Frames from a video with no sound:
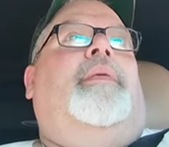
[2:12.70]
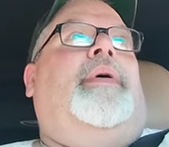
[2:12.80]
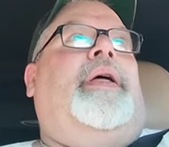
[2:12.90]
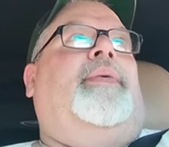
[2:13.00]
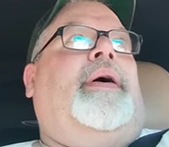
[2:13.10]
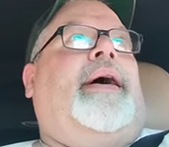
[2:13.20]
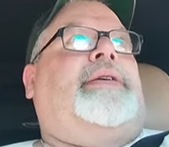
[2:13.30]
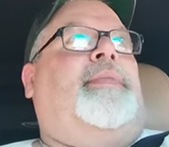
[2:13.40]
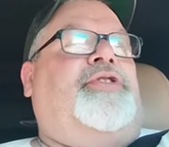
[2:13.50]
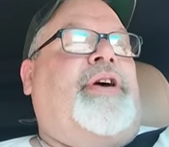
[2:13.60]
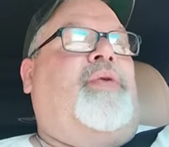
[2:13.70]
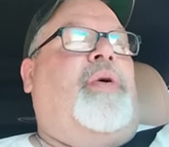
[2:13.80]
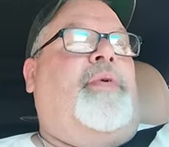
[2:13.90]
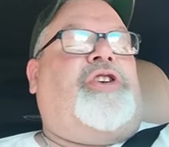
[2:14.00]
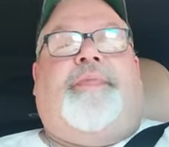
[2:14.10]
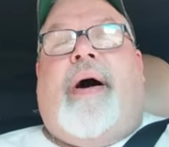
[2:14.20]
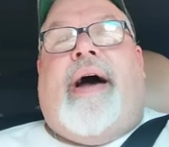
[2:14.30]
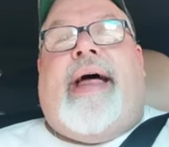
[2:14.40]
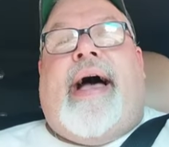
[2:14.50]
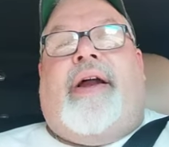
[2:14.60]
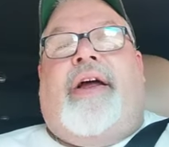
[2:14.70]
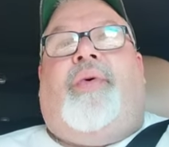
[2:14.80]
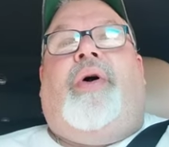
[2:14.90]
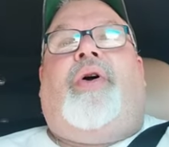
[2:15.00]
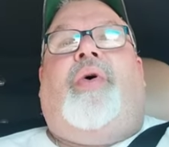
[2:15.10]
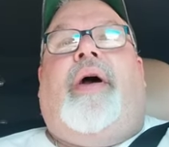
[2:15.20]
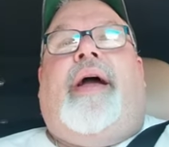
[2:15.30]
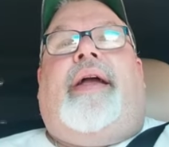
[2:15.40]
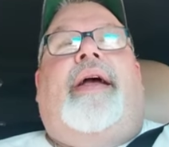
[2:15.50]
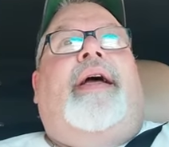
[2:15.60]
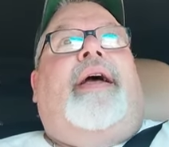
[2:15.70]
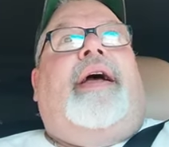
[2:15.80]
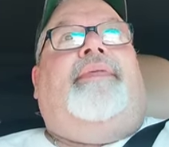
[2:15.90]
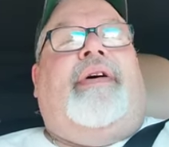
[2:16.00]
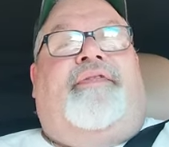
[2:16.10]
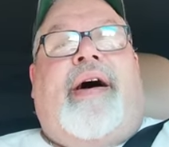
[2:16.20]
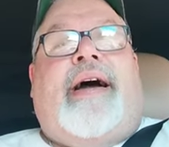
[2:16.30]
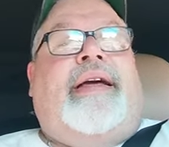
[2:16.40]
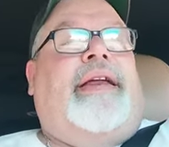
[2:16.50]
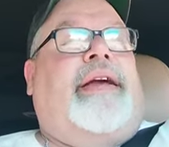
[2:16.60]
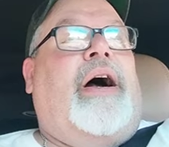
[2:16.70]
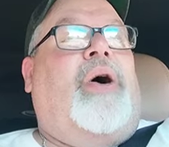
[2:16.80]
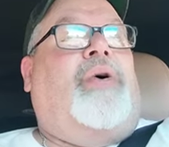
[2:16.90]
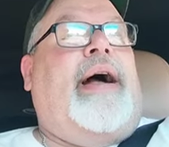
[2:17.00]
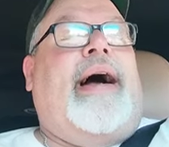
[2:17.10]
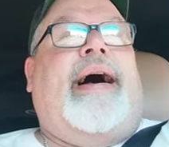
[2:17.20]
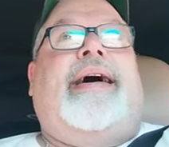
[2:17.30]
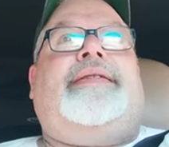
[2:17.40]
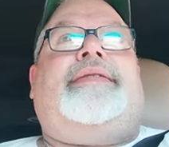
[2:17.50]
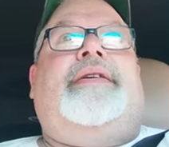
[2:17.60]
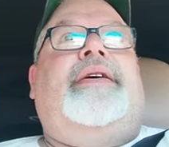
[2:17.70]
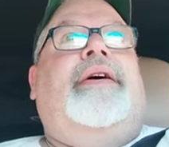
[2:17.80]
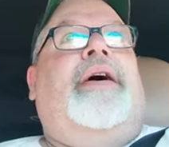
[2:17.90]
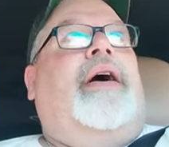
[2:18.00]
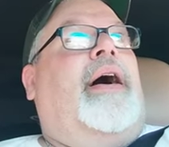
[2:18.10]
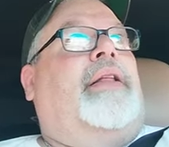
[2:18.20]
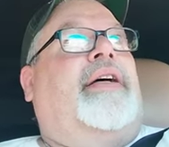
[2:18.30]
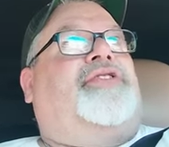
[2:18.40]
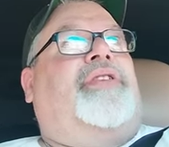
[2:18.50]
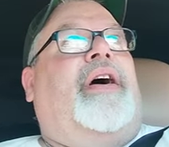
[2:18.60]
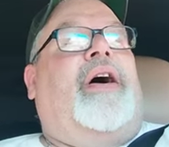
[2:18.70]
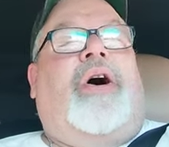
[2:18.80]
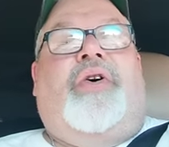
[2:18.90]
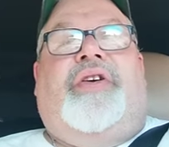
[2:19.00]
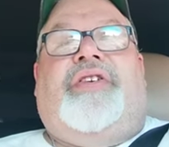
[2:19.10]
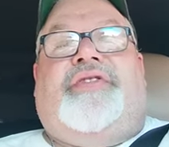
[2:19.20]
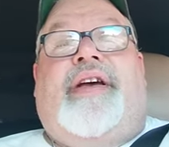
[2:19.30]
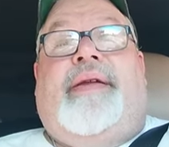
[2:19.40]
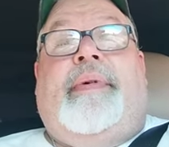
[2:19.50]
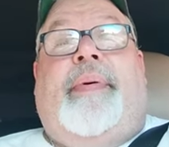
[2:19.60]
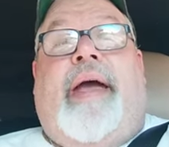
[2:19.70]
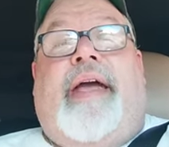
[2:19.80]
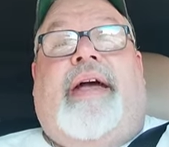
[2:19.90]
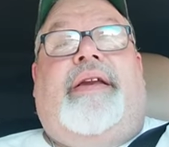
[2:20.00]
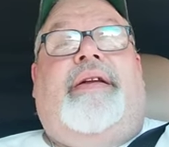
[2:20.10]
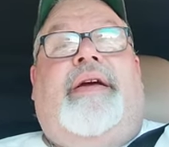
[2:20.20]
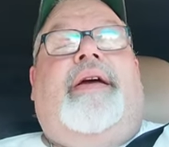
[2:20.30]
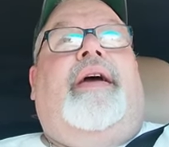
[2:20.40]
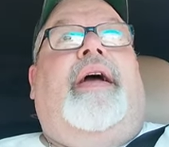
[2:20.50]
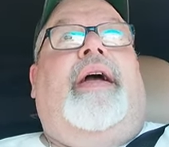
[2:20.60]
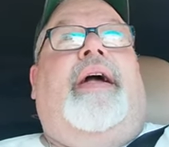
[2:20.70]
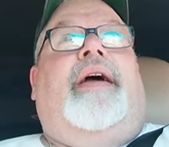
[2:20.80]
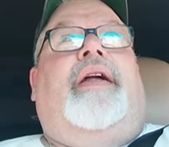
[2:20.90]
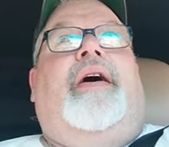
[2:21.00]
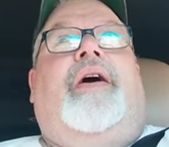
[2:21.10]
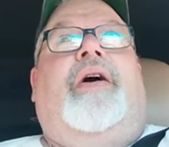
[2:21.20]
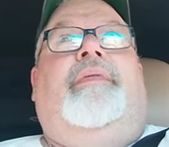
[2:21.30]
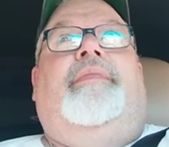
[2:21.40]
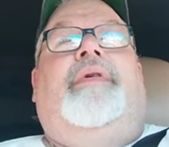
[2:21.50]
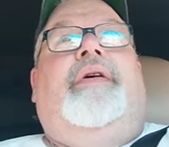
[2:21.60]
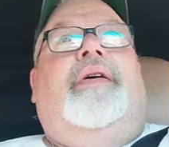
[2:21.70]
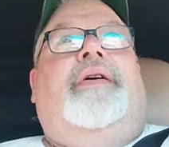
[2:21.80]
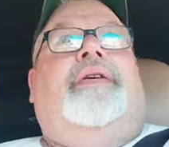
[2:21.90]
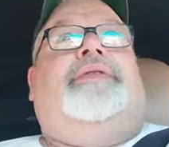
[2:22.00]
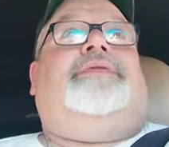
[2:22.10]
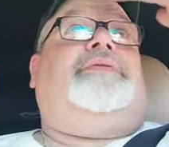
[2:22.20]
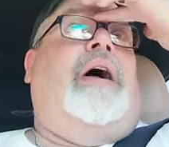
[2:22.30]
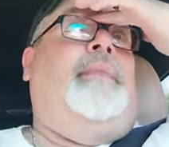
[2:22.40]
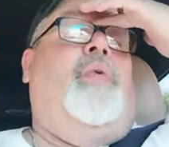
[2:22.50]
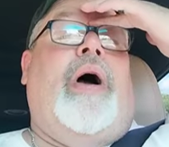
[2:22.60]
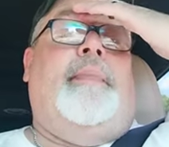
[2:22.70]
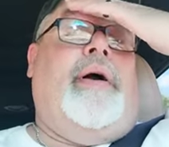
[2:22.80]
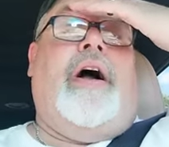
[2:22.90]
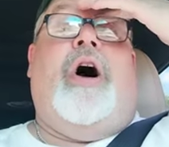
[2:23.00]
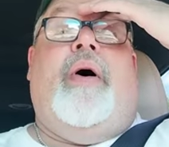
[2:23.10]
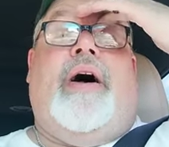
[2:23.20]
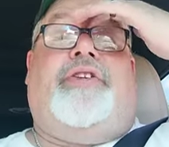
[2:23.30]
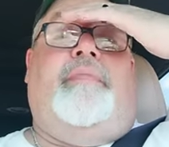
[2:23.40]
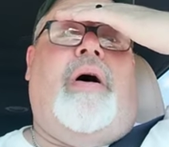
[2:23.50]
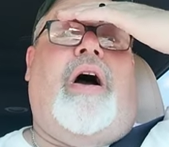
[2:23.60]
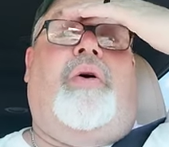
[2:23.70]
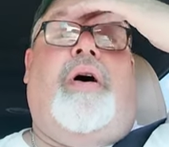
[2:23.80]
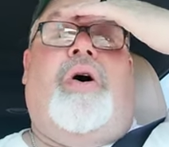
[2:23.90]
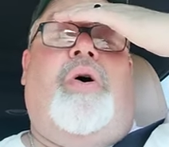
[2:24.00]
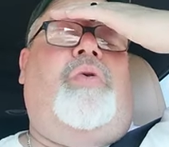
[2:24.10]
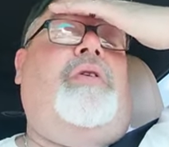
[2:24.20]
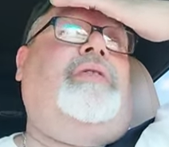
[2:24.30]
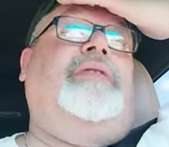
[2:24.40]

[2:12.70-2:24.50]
But anyway, guys, I'm going to check one more spot out here real quick. If I find any gold, guys, I'll let you know. You'll see it in my pan. And um, I'm going to weigh my gold out tomorrow.